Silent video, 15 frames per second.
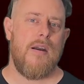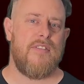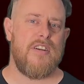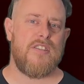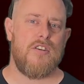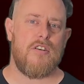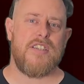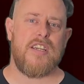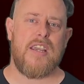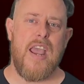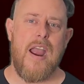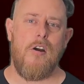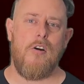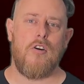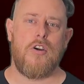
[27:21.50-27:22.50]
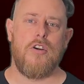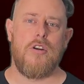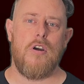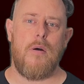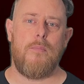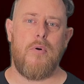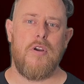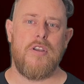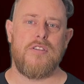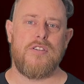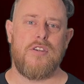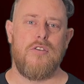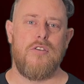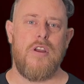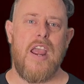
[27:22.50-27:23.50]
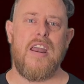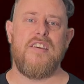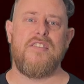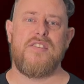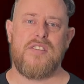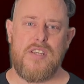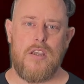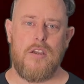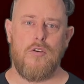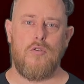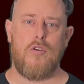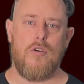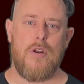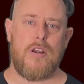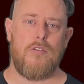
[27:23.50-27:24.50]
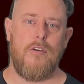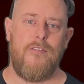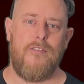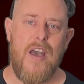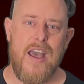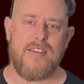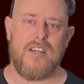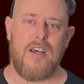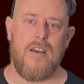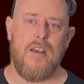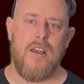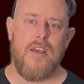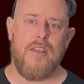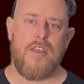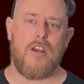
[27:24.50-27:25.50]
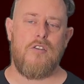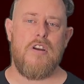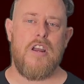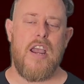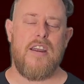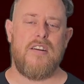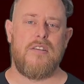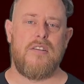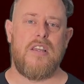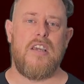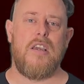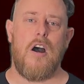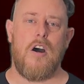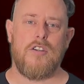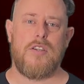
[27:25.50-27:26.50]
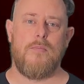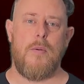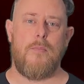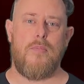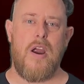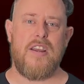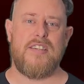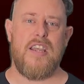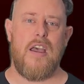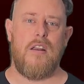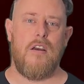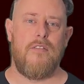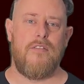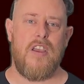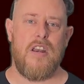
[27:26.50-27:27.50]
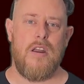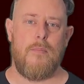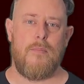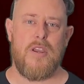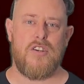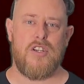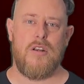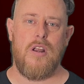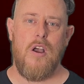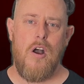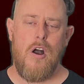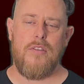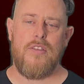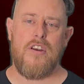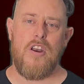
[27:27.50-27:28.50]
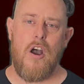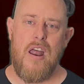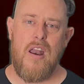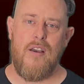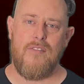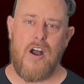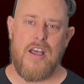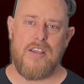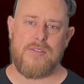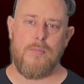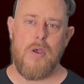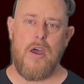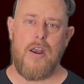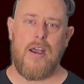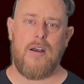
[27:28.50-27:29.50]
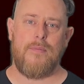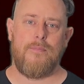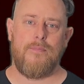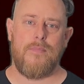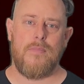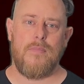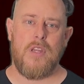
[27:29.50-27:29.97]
However, Dr. Carroll could not point to any single critical factor that created the ultimate breakdown of inhibition on the night of Aya's murder.